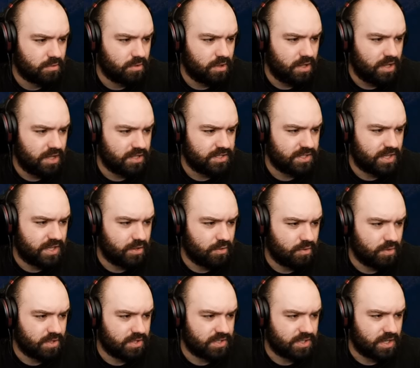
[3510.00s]
Let's
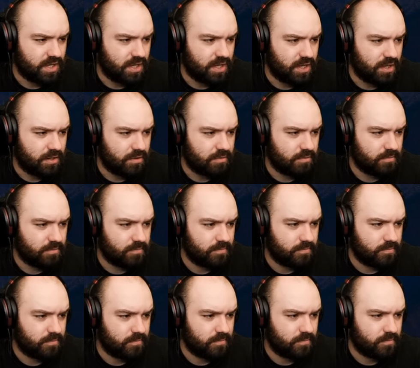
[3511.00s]
kill this guy.
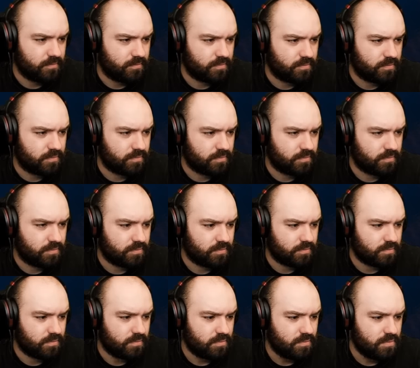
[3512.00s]

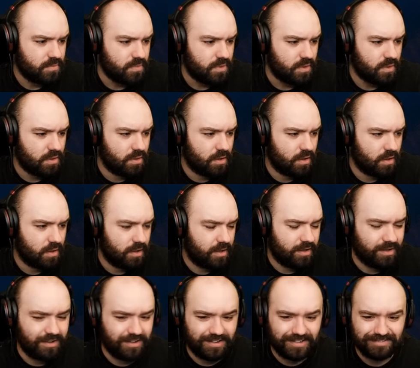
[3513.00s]
Hey, you
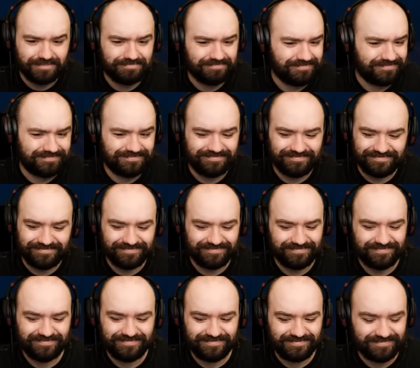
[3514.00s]
not look like
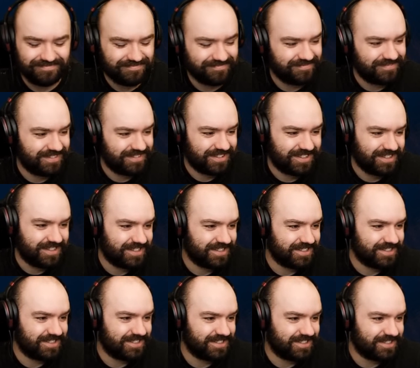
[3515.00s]
ghoul.
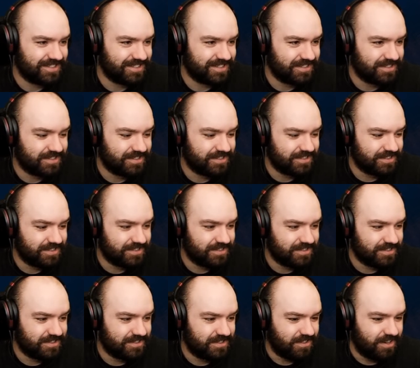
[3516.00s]
How
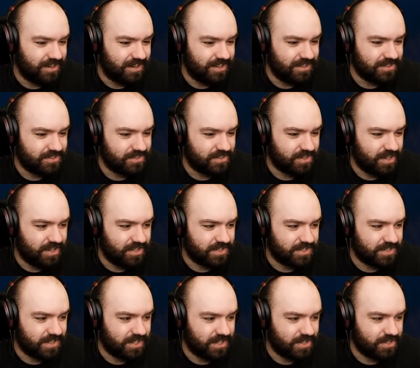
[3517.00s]
come? Alright, let's try
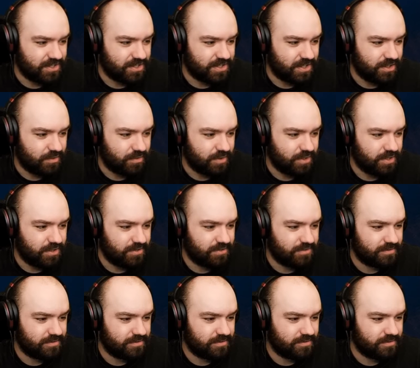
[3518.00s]
this again, shall we?
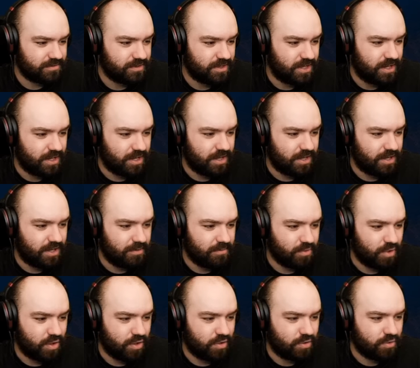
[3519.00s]
Uh, I'm
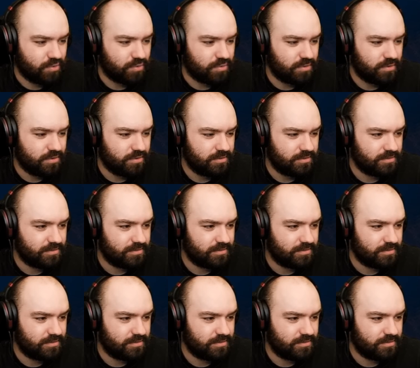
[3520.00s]
not a ghoul.